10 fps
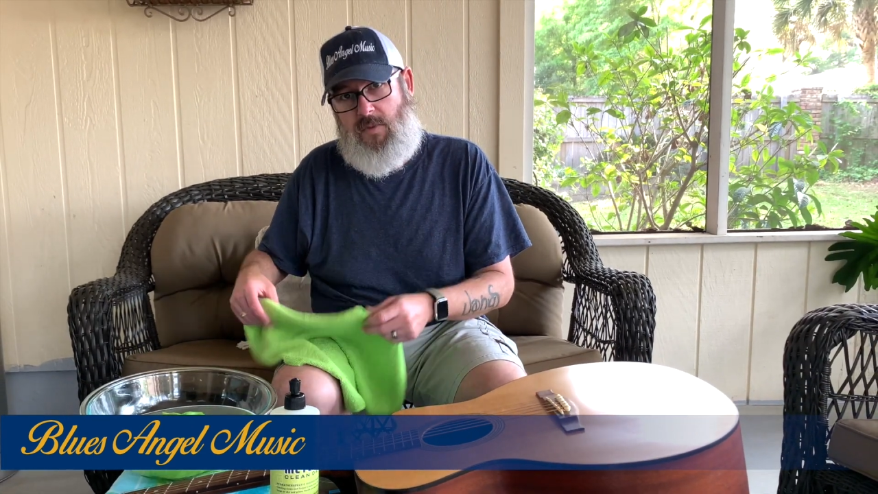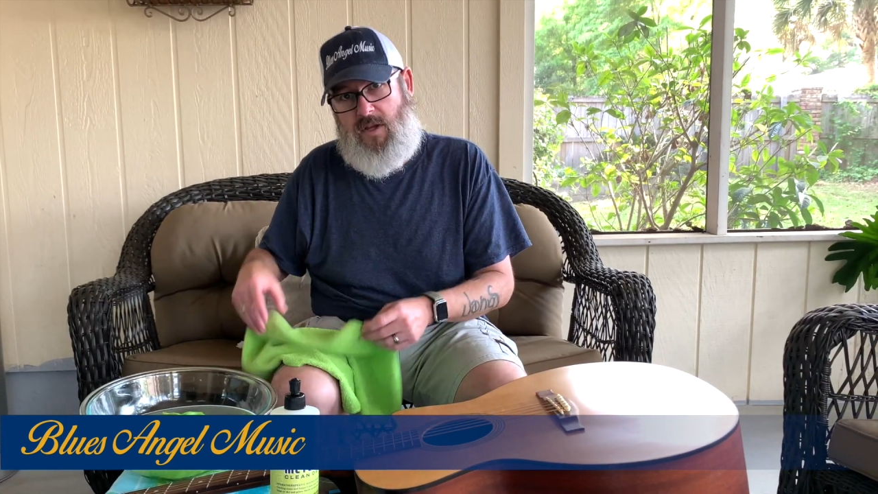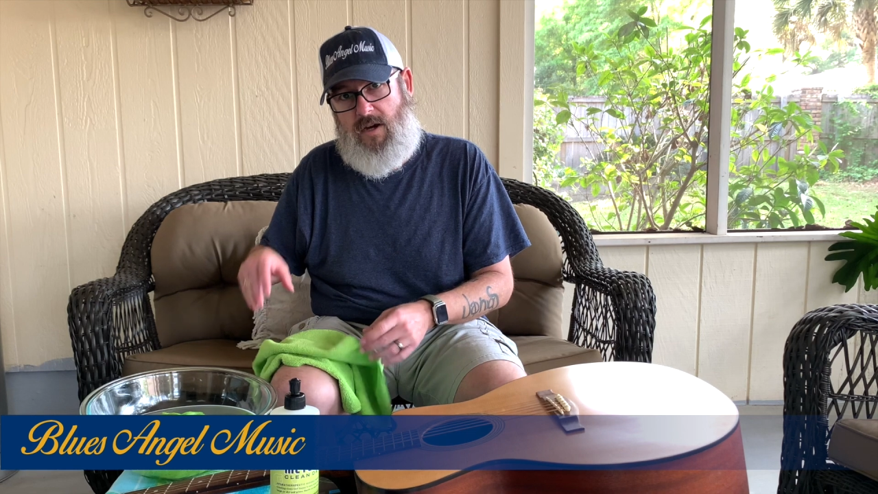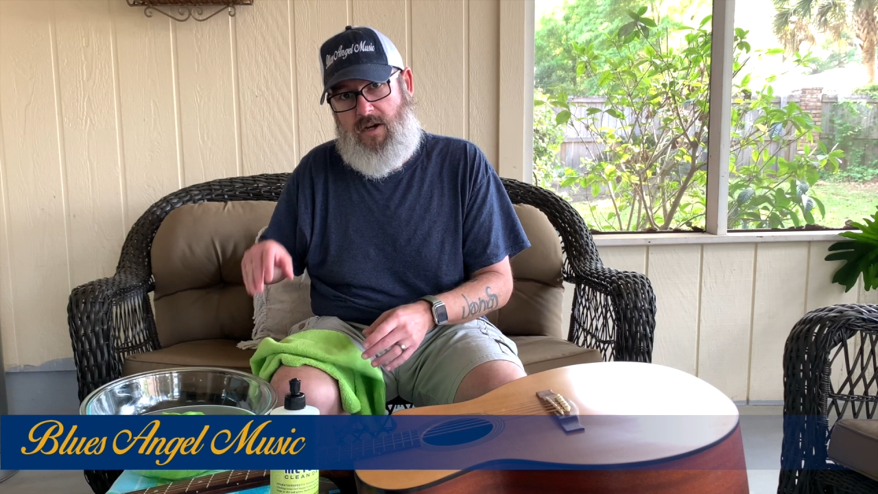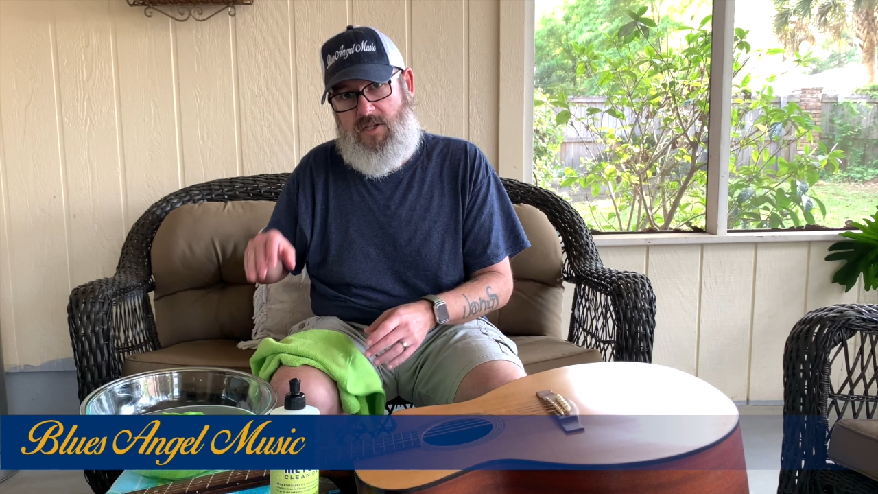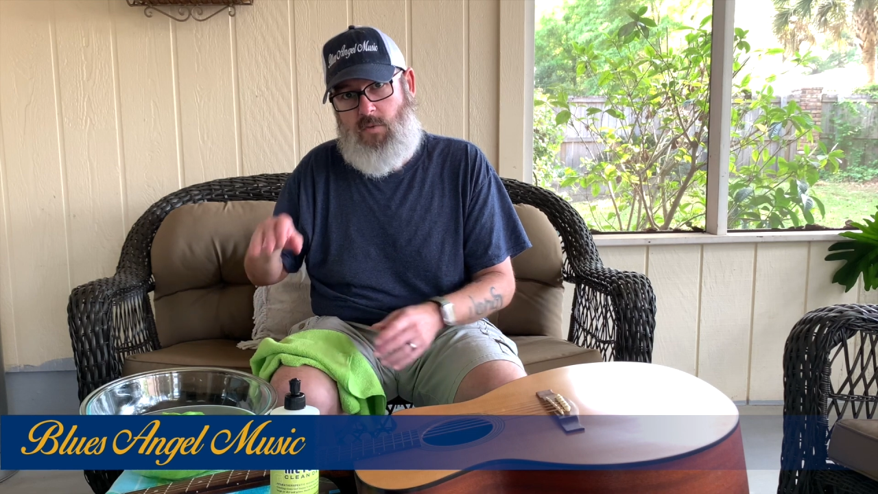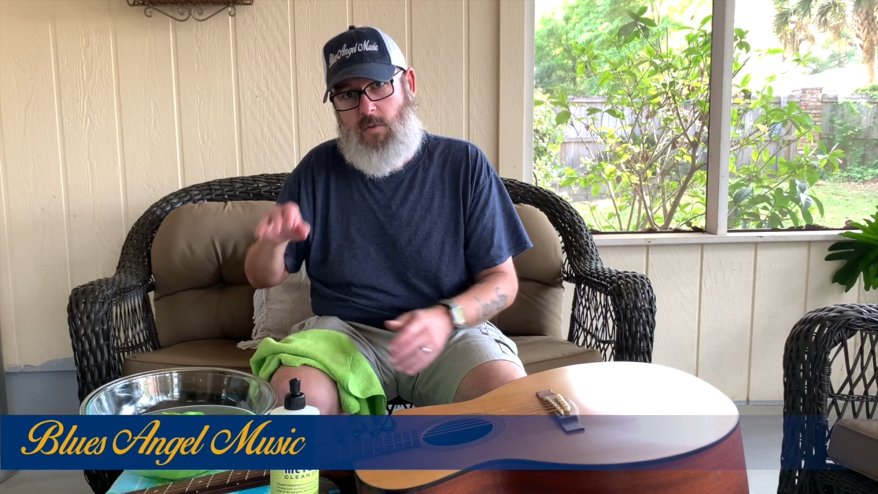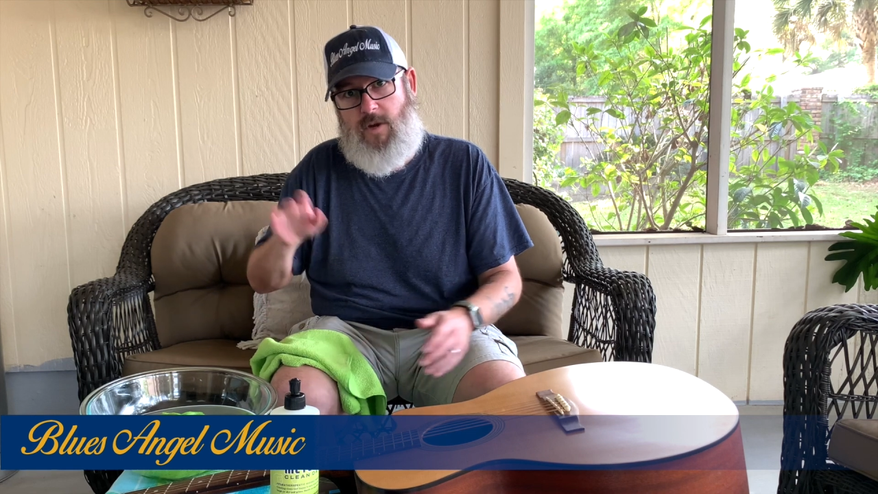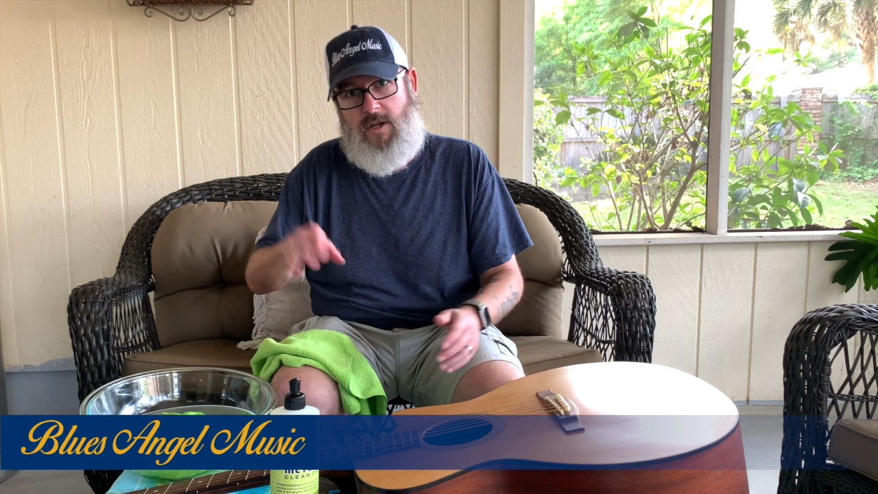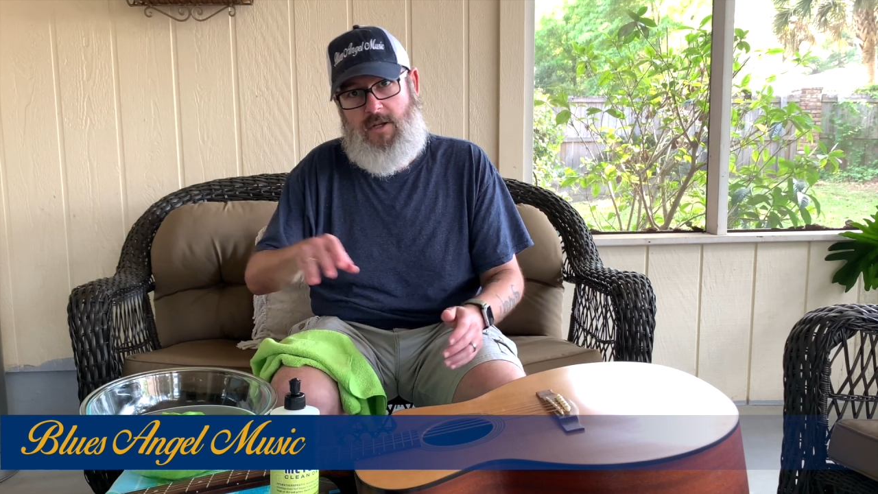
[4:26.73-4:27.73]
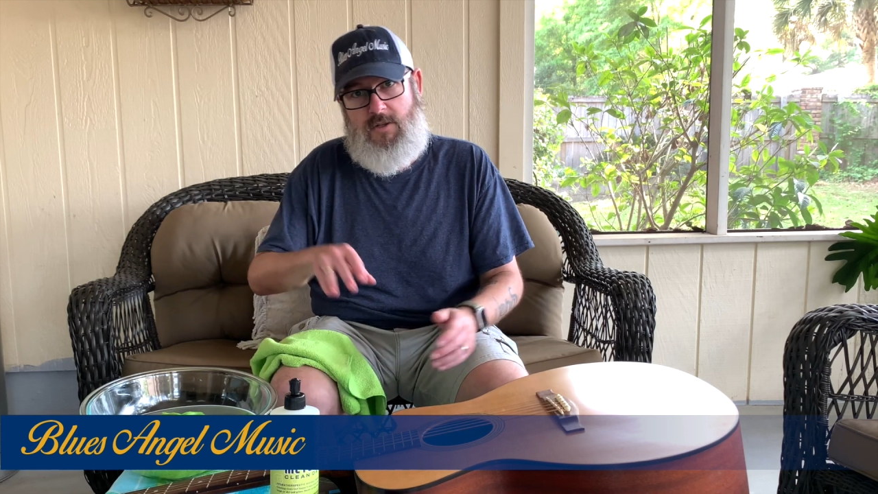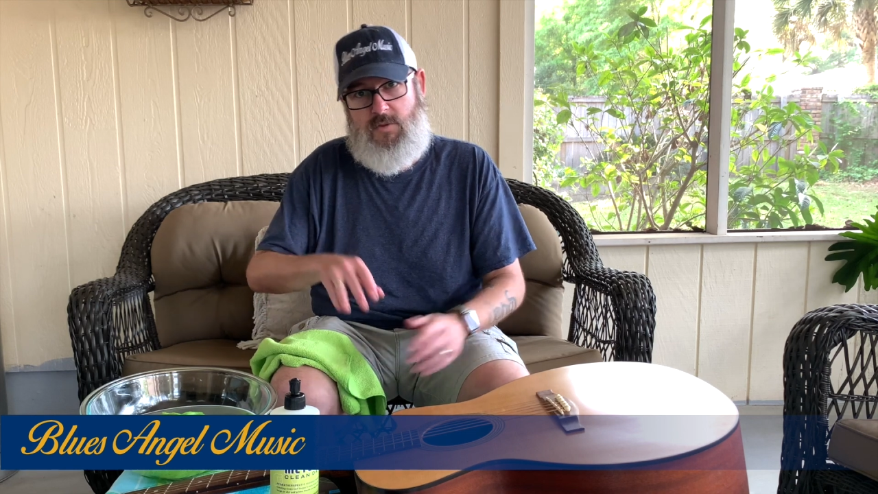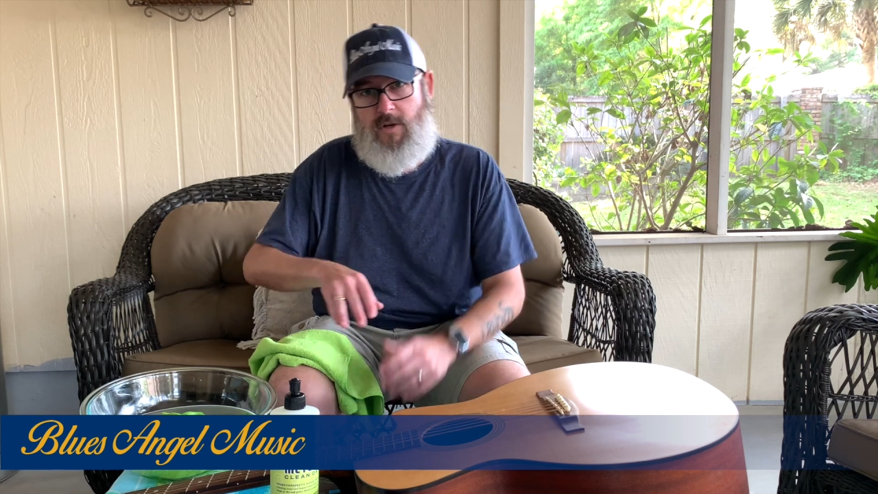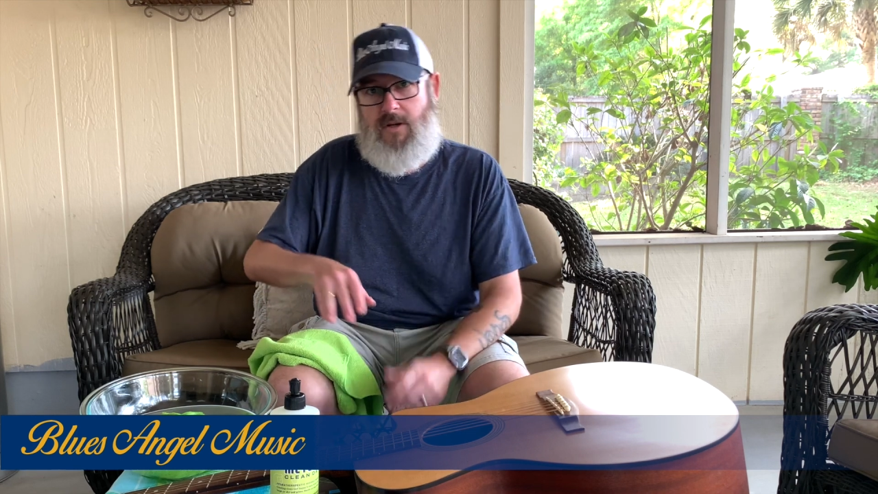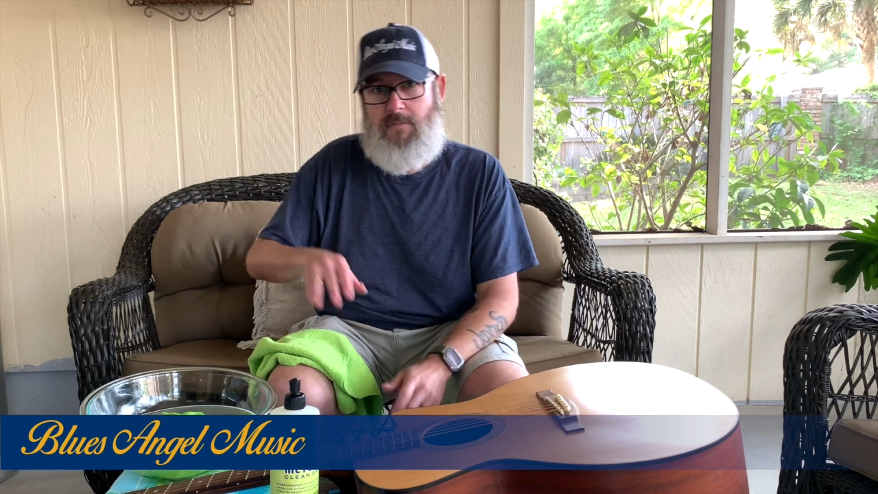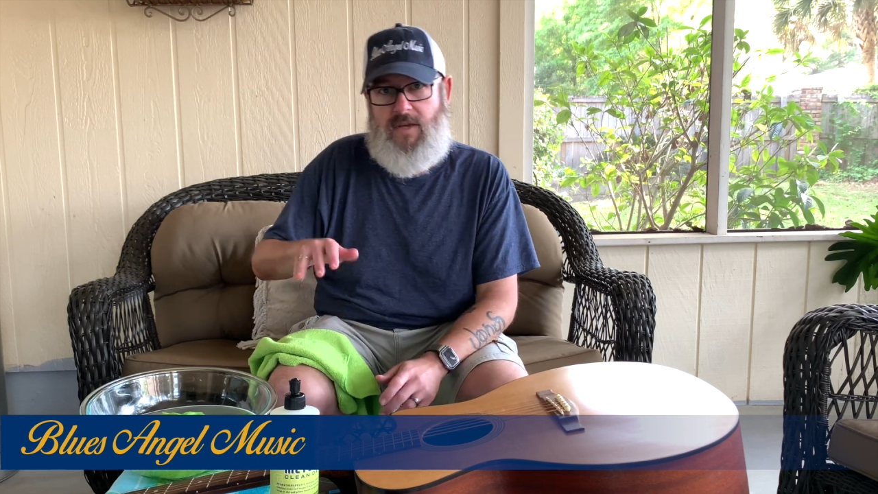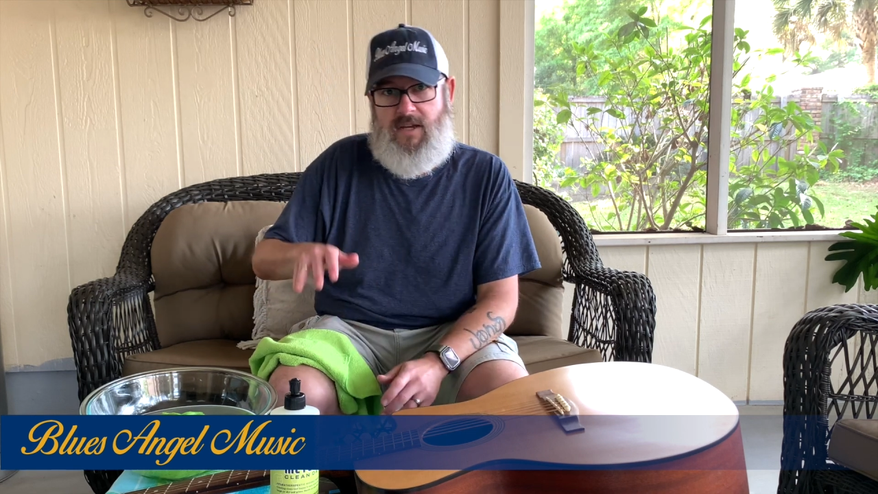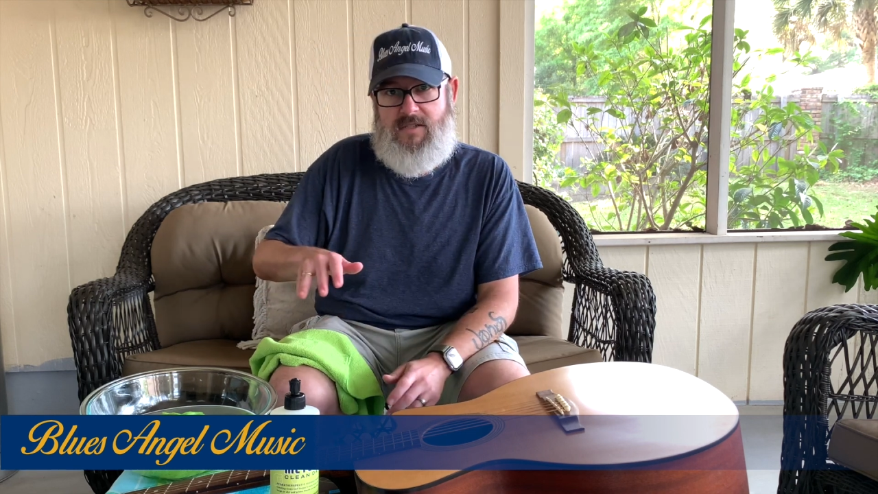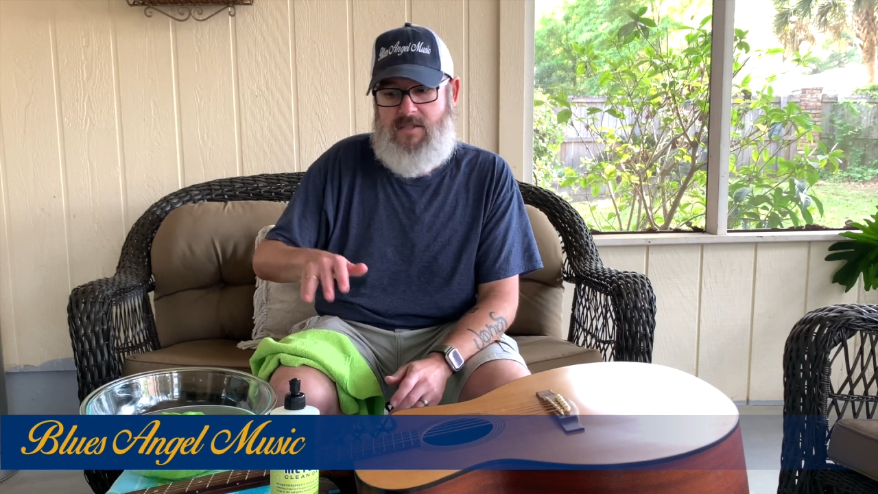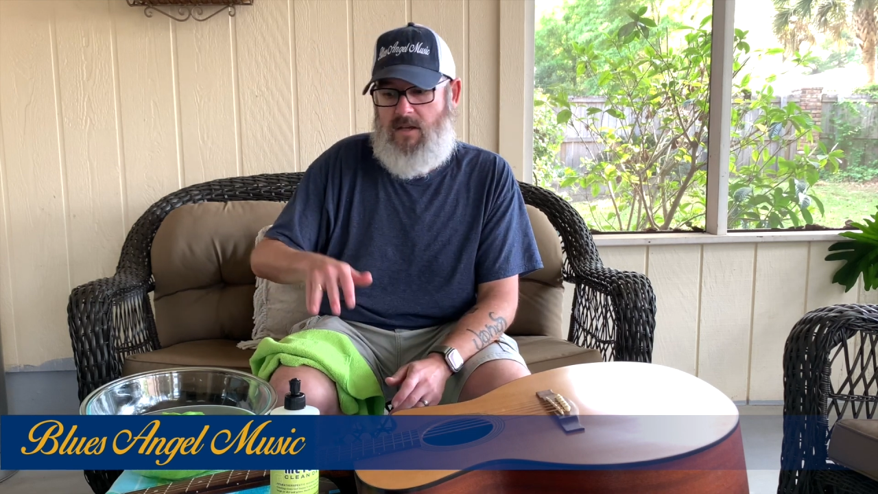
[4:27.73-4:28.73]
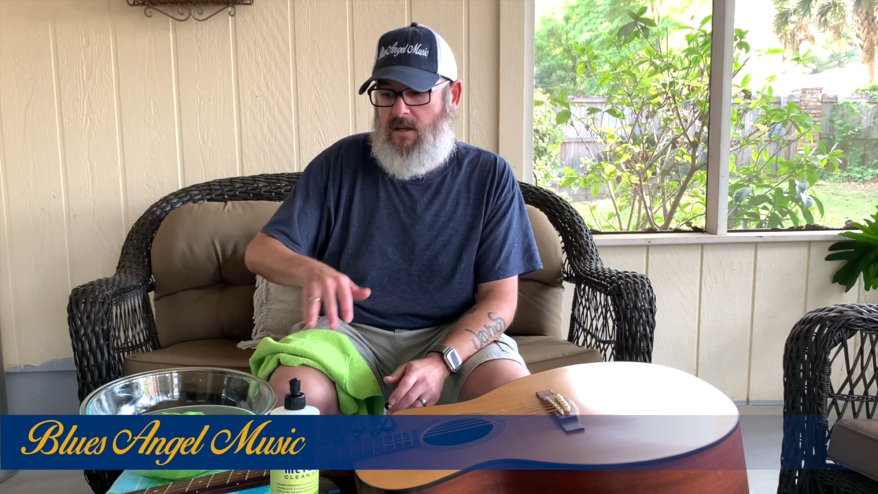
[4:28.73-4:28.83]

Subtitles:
because what we're going to do is we're going to mix